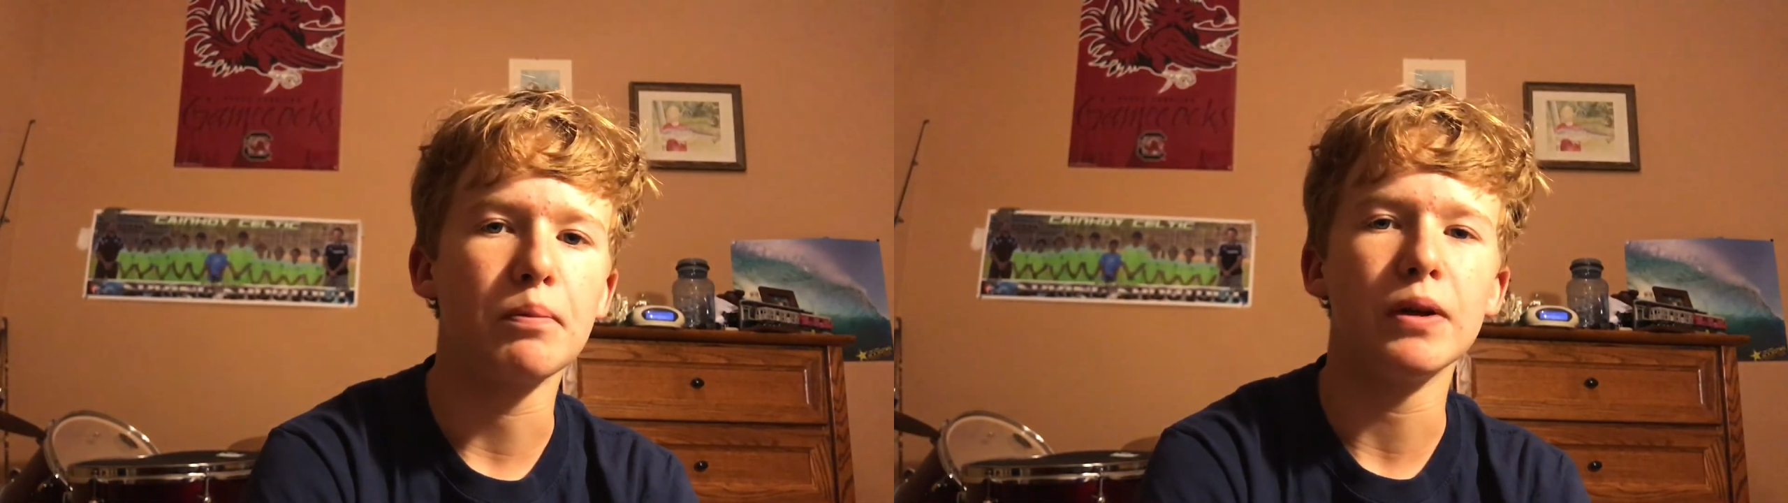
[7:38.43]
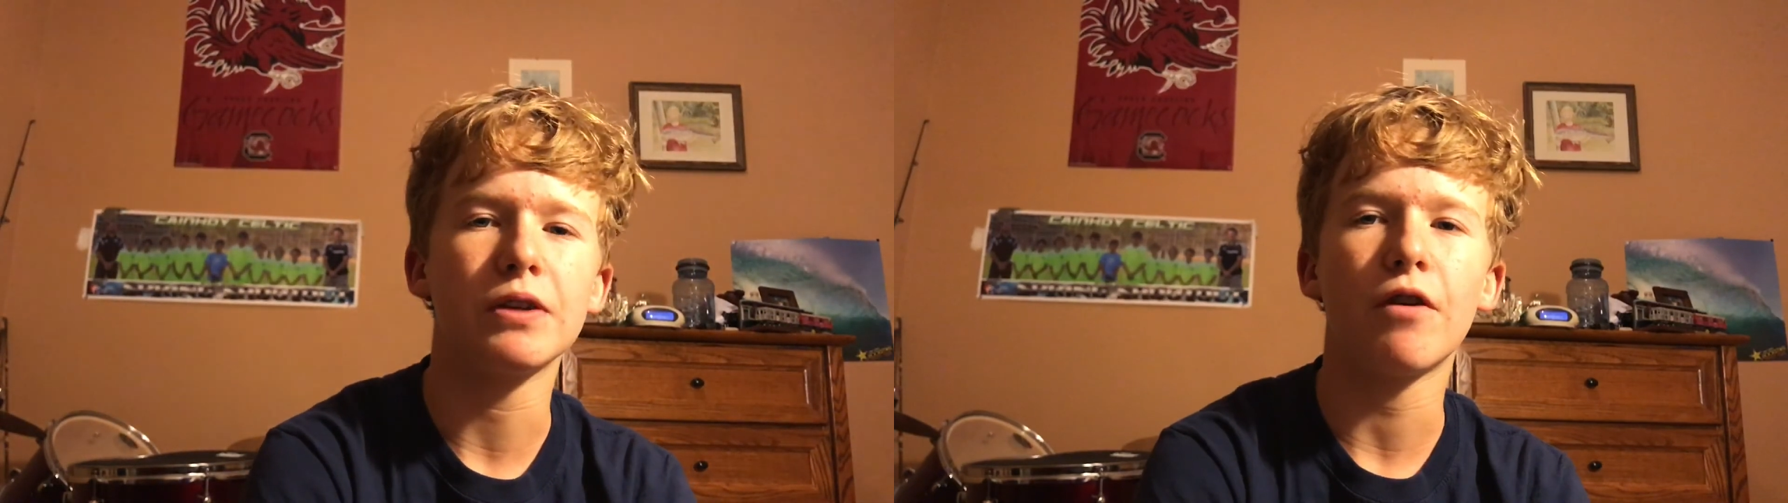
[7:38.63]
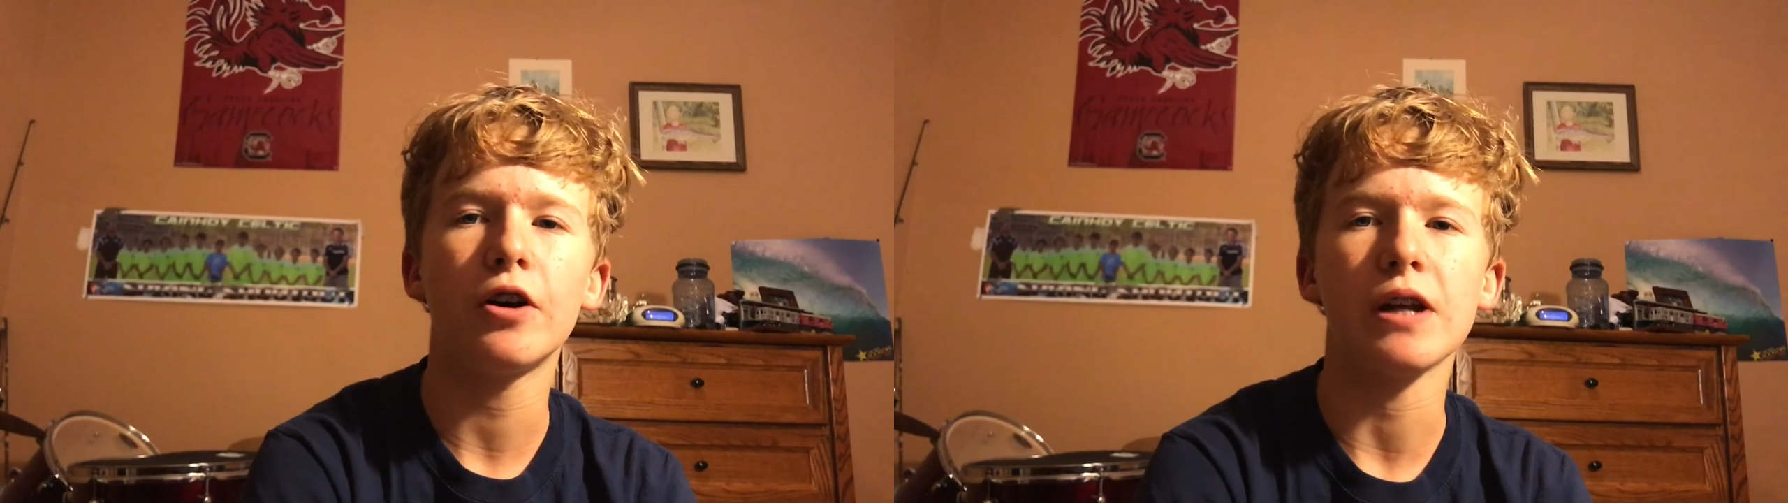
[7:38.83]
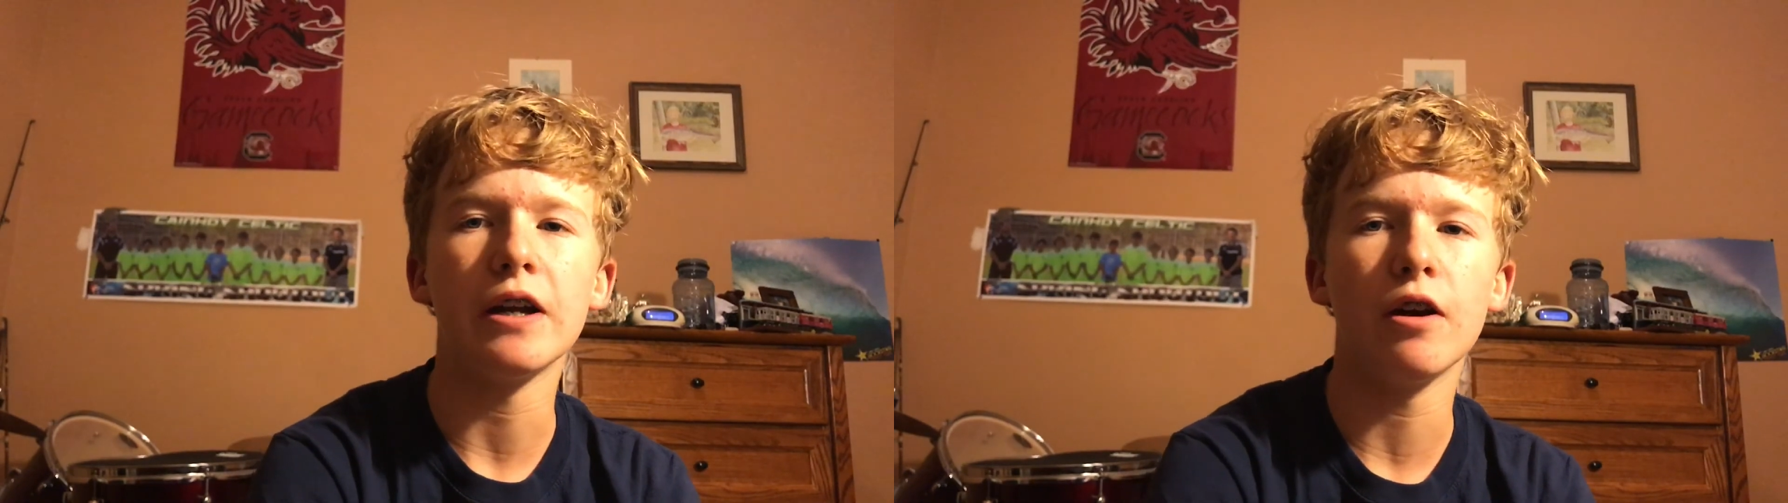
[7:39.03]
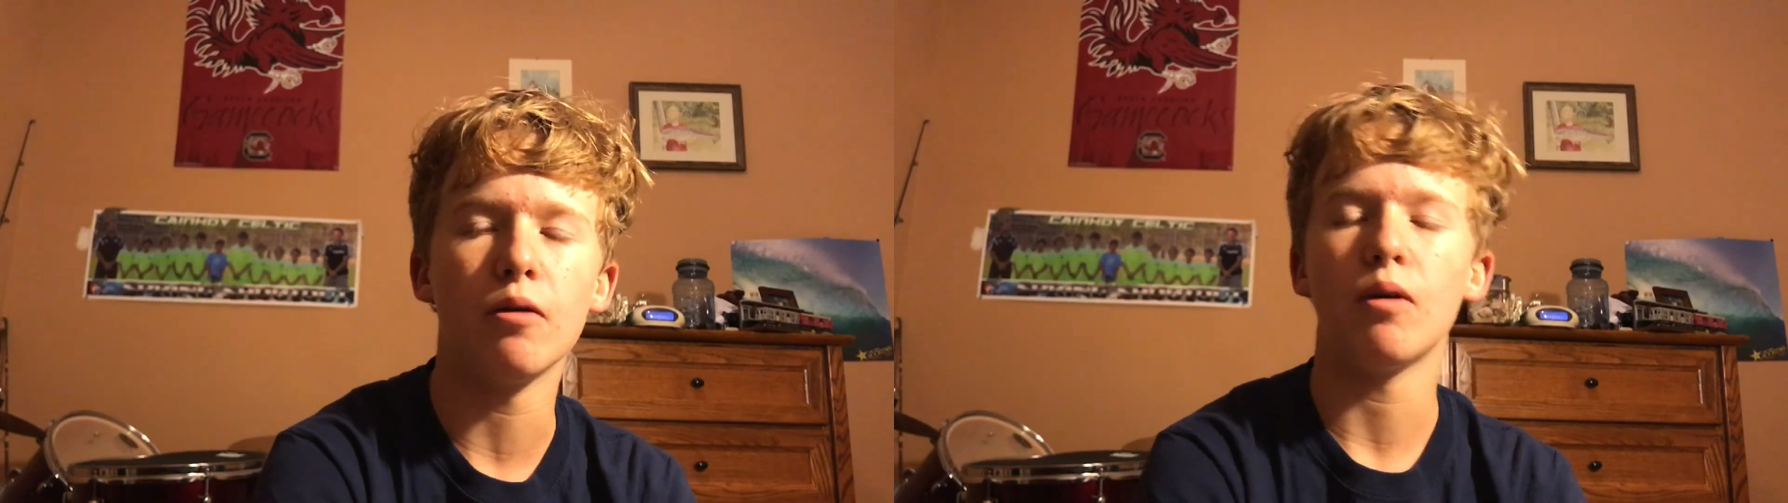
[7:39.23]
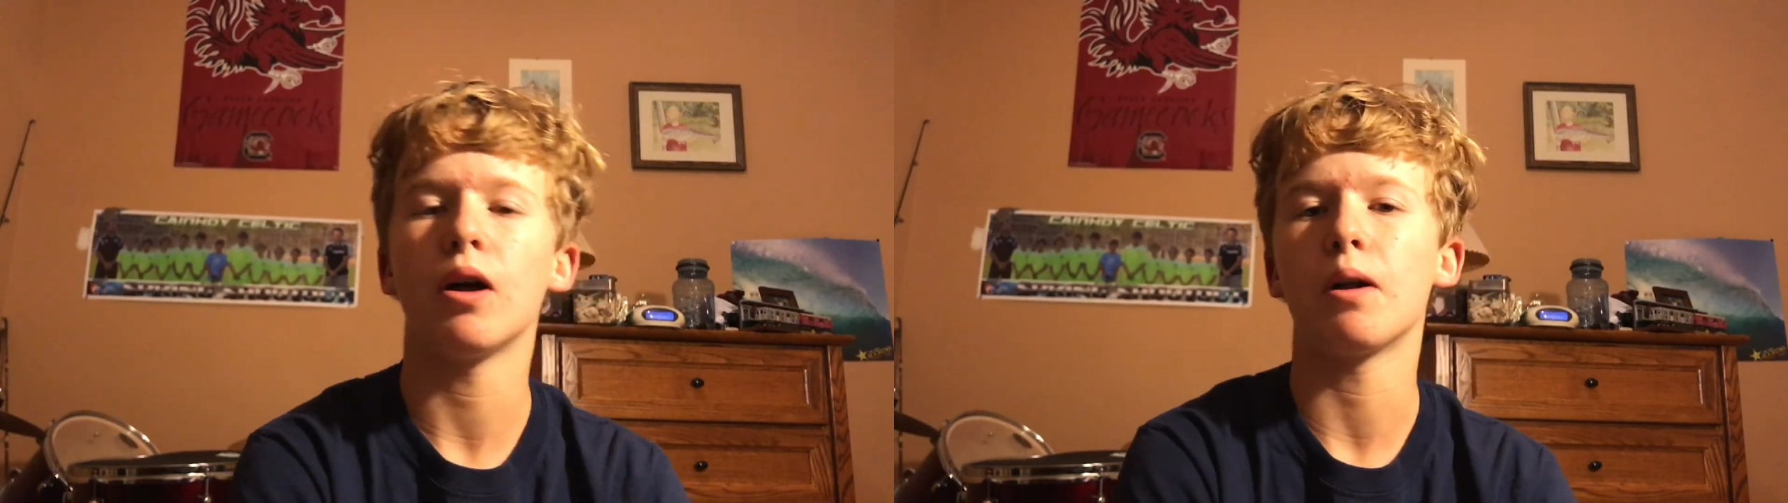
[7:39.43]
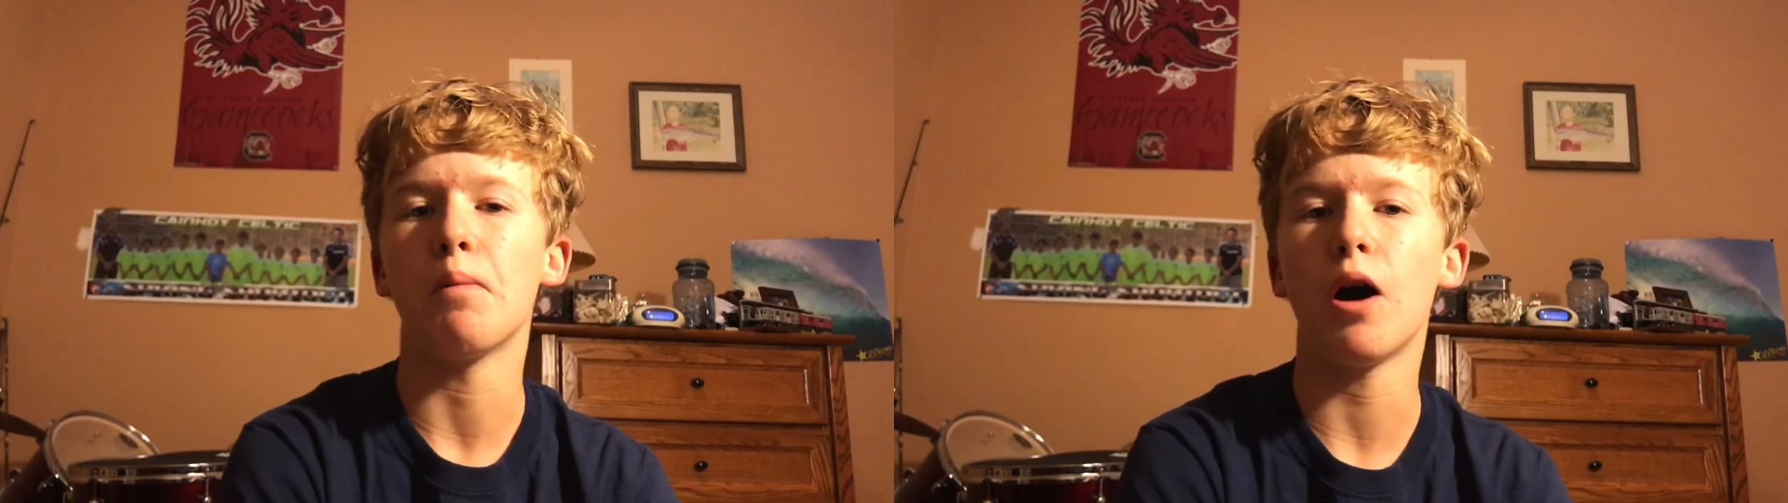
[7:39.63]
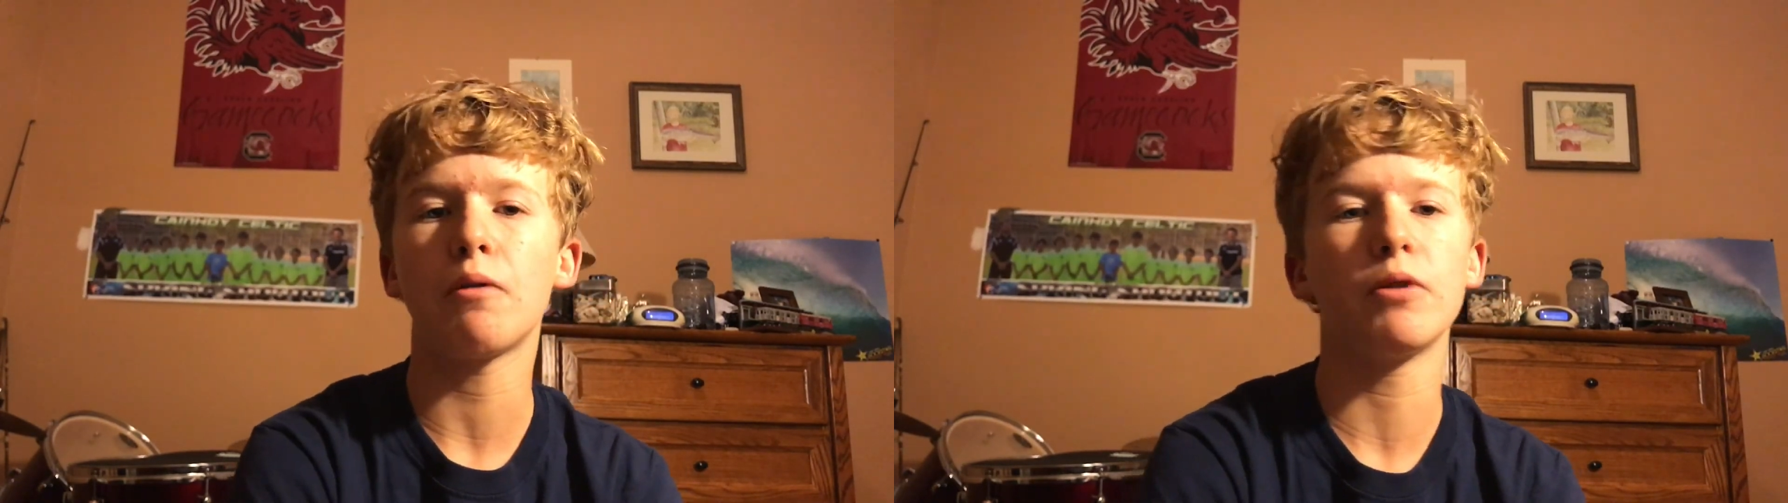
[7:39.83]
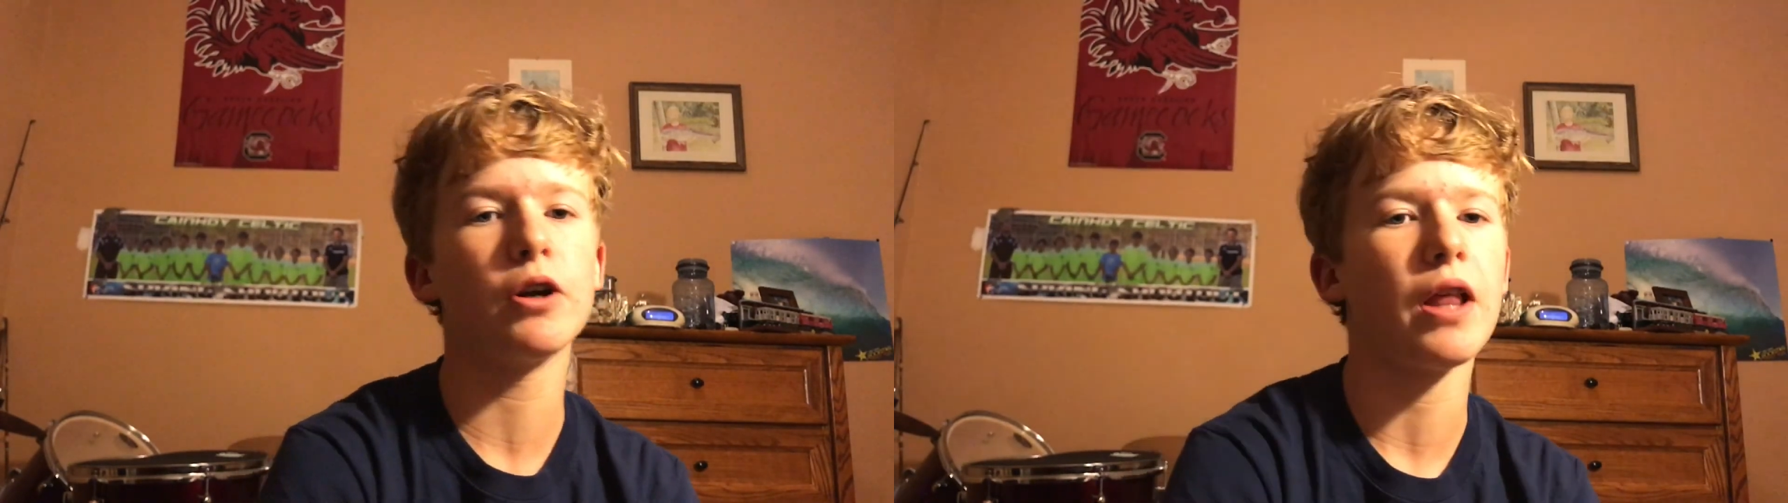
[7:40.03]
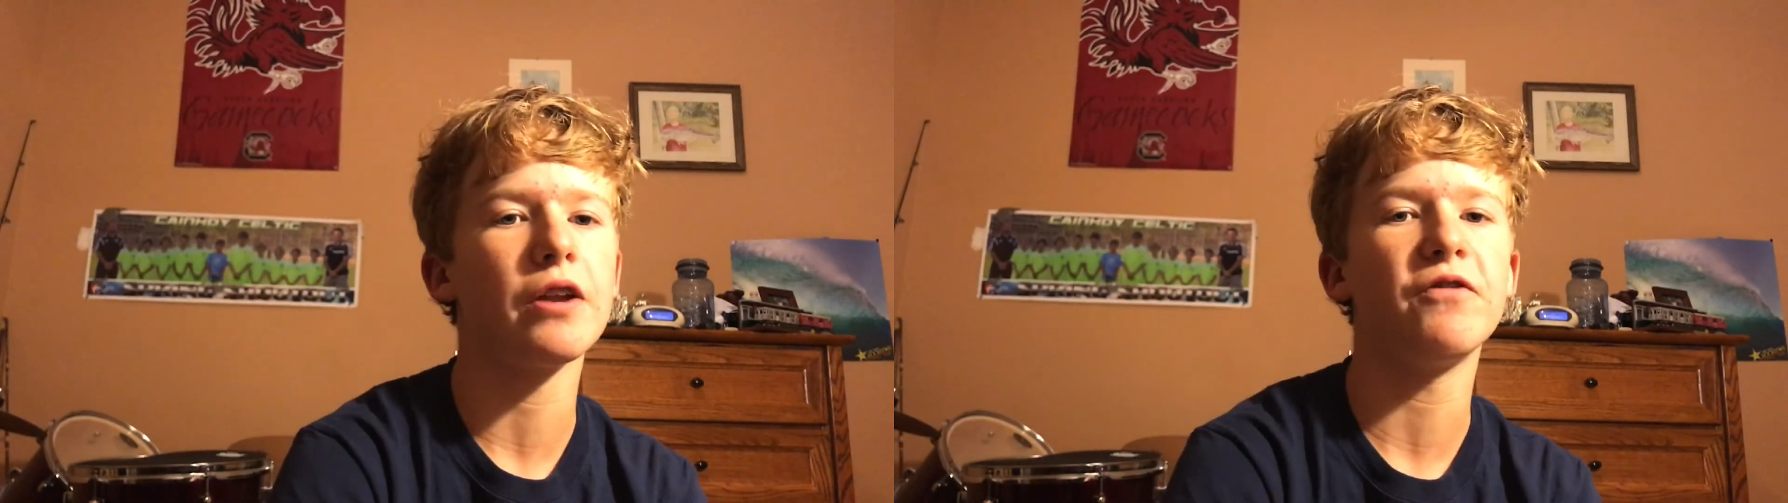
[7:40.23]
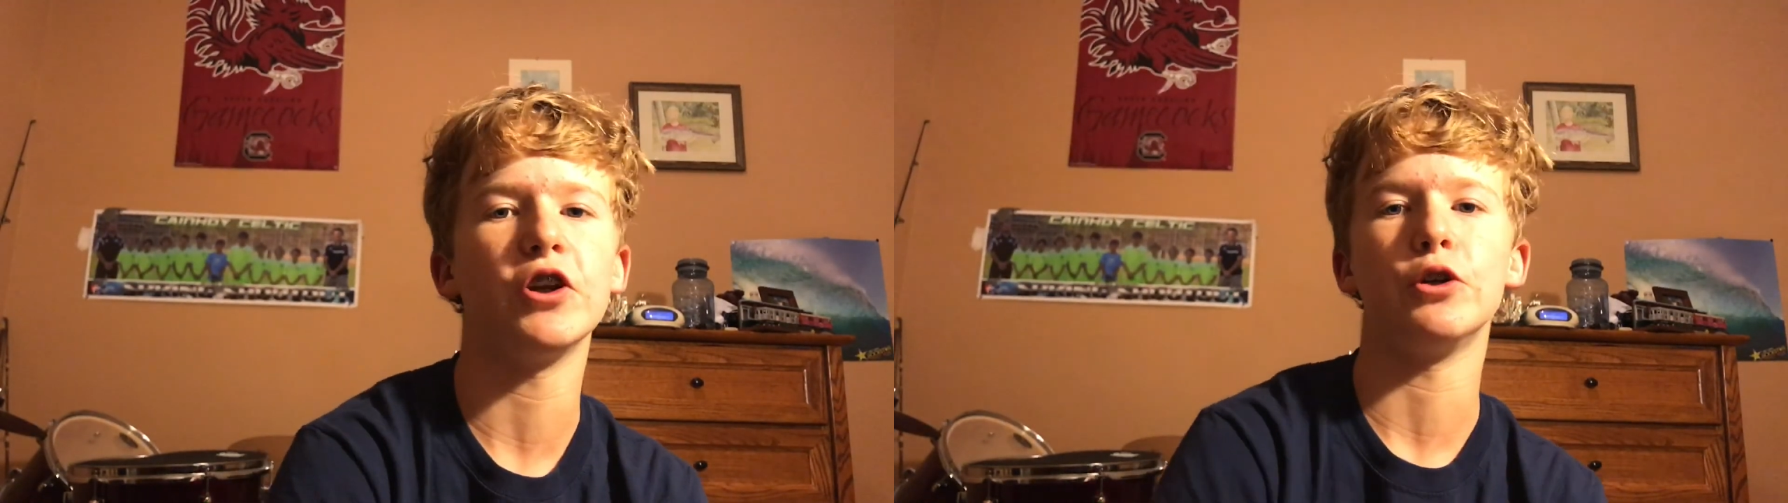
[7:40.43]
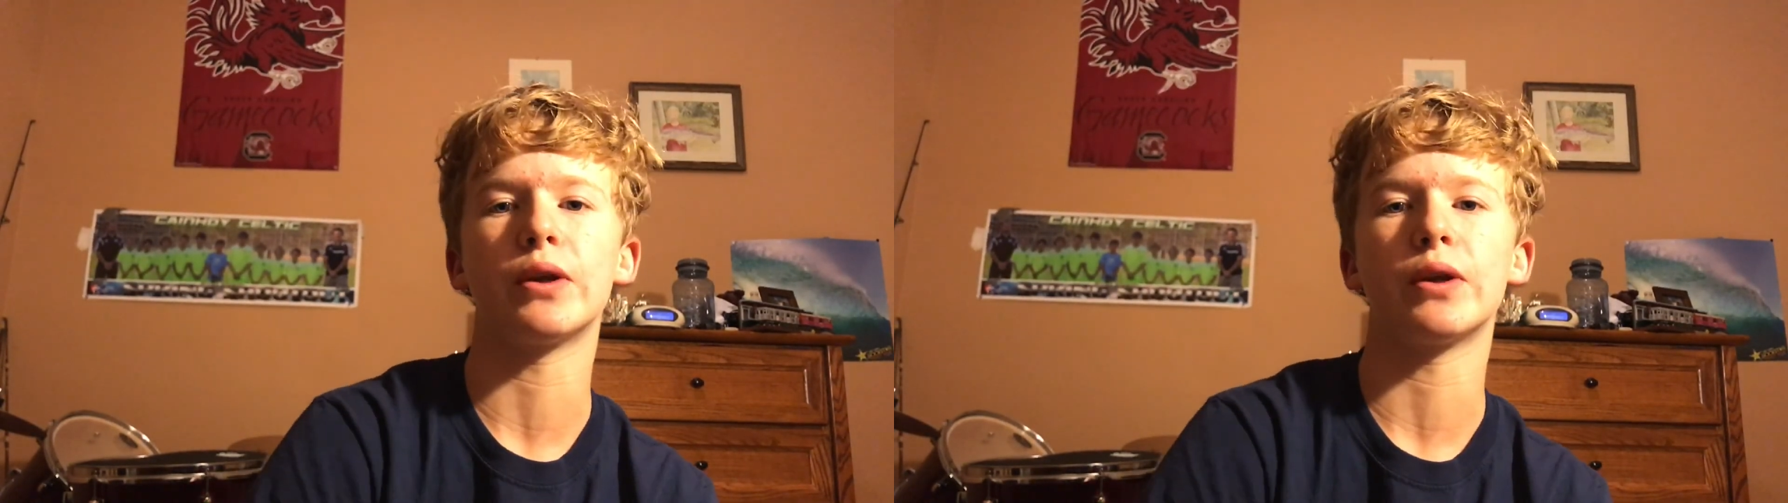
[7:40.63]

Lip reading: But as far as I know, on a pond where you're allowed to fish,